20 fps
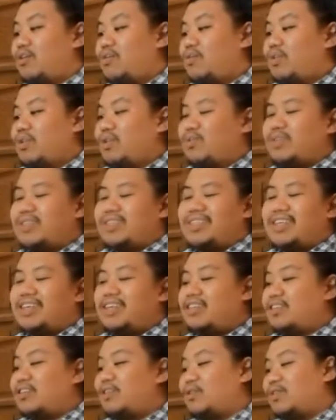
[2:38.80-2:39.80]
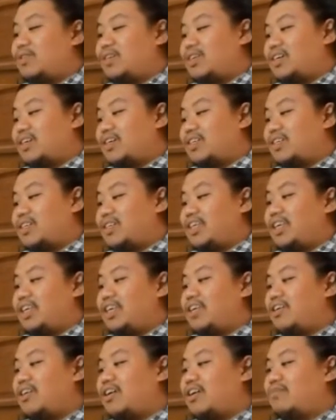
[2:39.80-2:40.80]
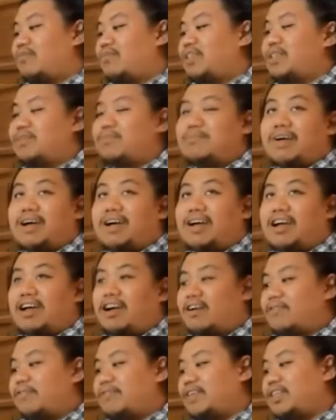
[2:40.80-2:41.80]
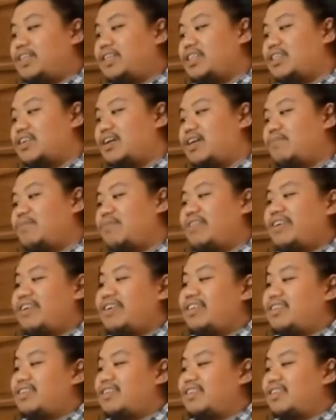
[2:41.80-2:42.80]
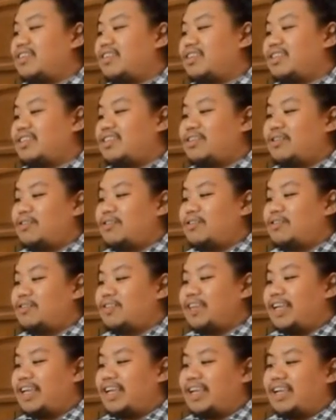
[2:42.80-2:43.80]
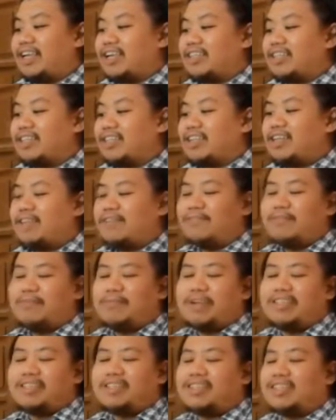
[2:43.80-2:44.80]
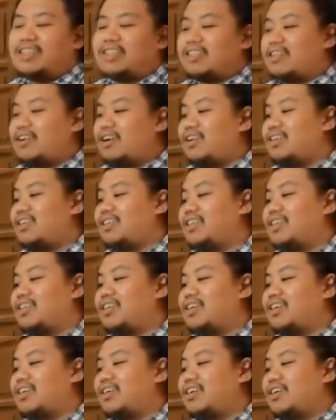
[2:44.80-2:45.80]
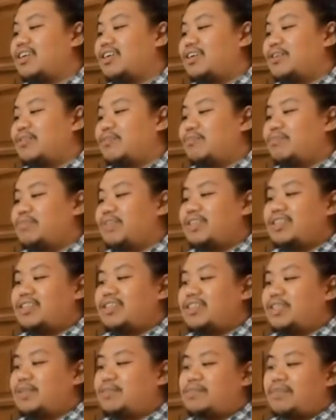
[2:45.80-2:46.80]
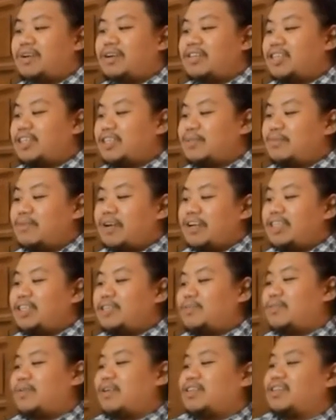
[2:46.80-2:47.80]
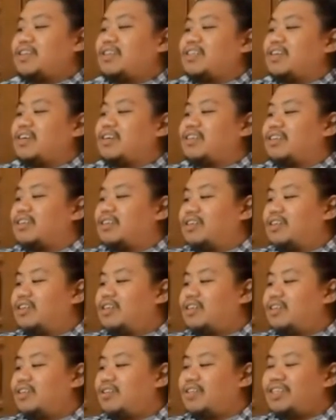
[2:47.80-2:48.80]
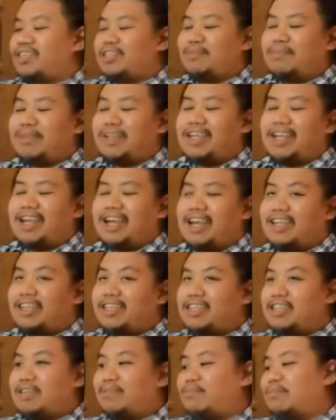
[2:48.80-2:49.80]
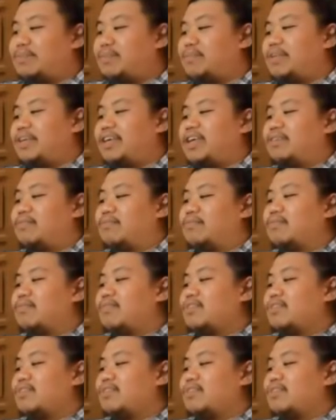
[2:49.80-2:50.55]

What was then known as the e-commerce back office operations is known today as the Information Technology Business Process Management sector, or simply it-bpm,